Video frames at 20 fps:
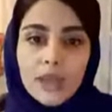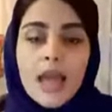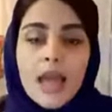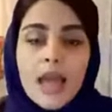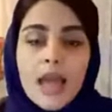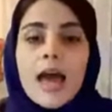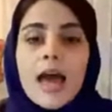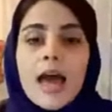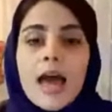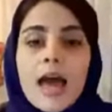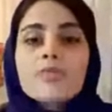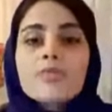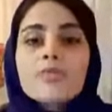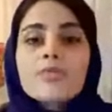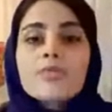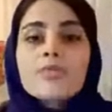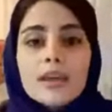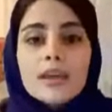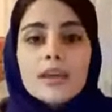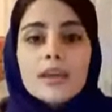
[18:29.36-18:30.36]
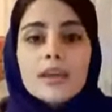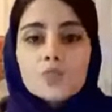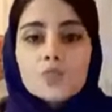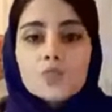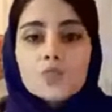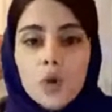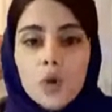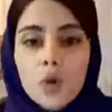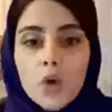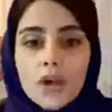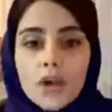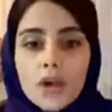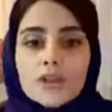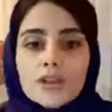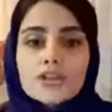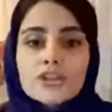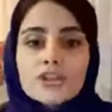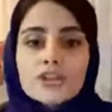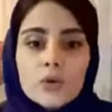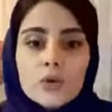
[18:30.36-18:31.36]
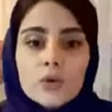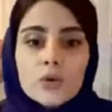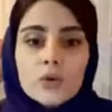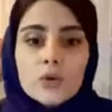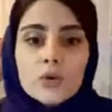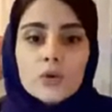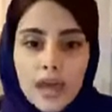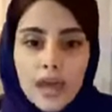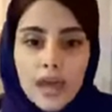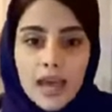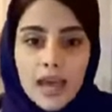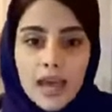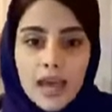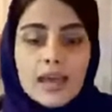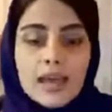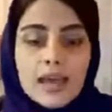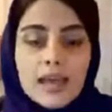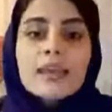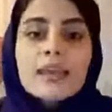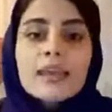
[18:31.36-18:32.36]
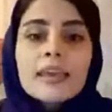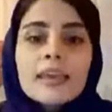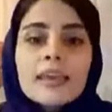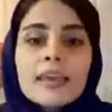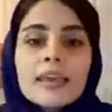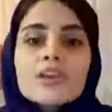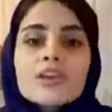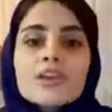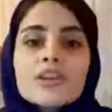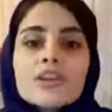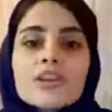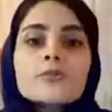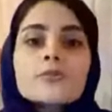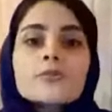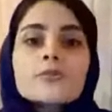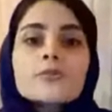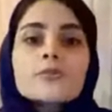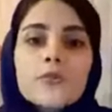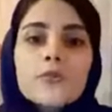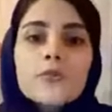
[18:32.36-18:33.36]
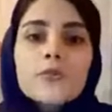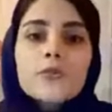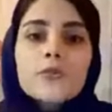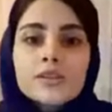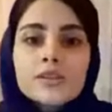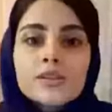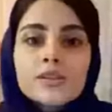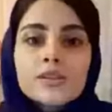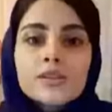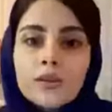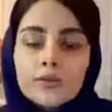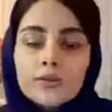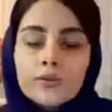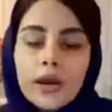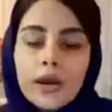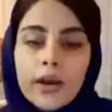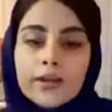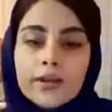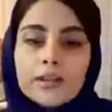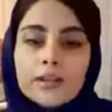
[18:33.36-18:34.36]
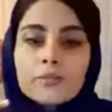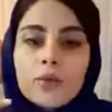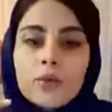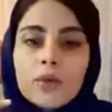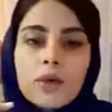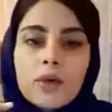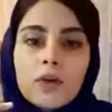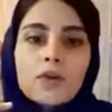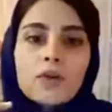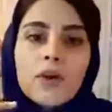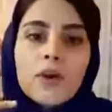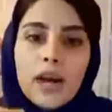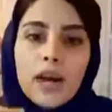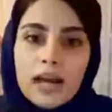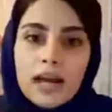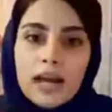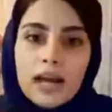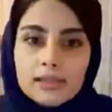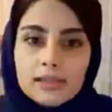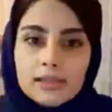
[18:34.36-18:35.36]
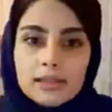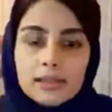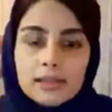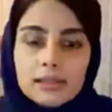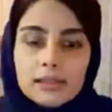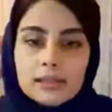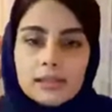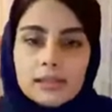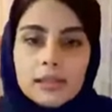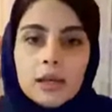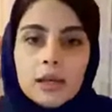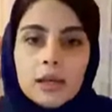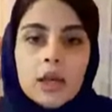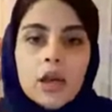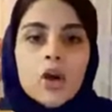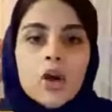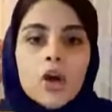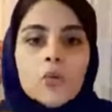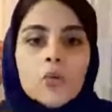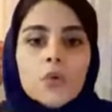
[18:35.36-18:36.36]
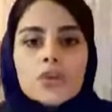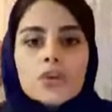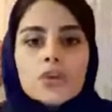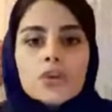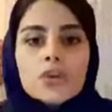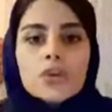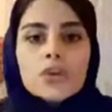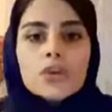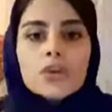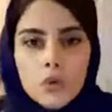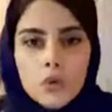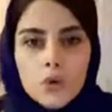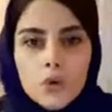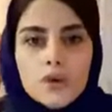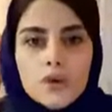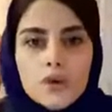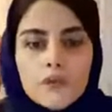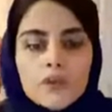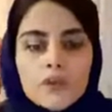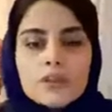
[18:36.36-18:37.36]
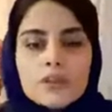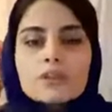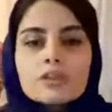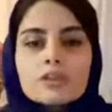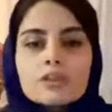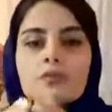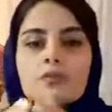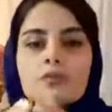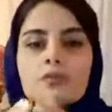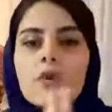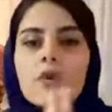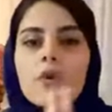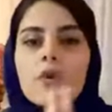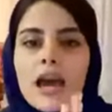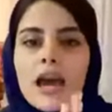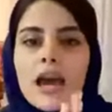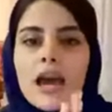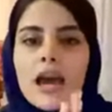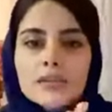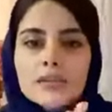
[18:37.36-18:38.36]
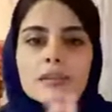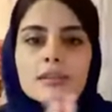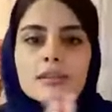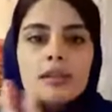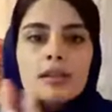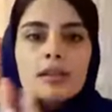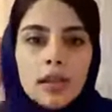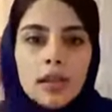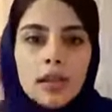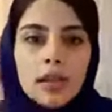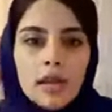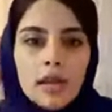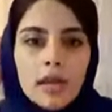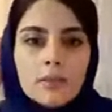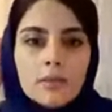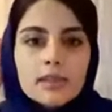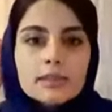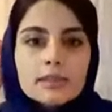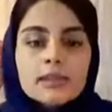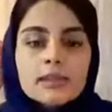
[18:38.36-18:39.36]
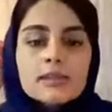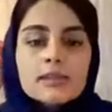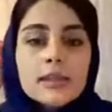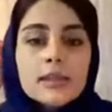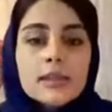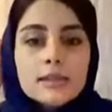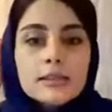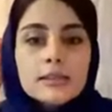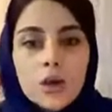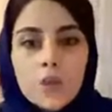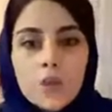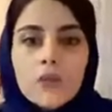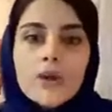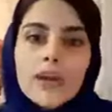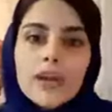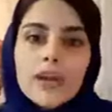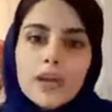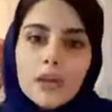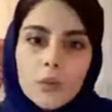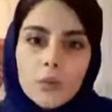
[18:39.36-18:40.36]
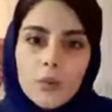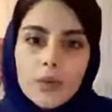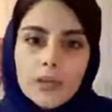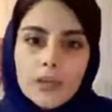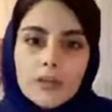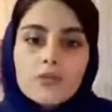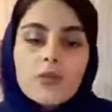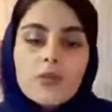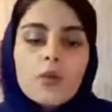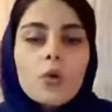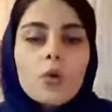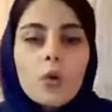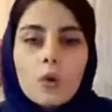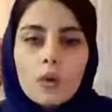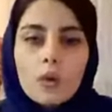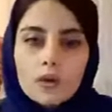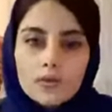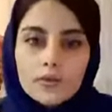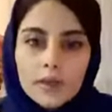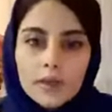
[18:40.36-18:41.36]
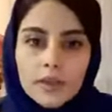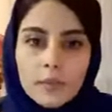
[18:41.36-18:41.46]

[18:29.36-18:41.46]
And the next one shows that cash is the first item of our assets. We use post-reference for assets, liabilities, and owner equity for all of them.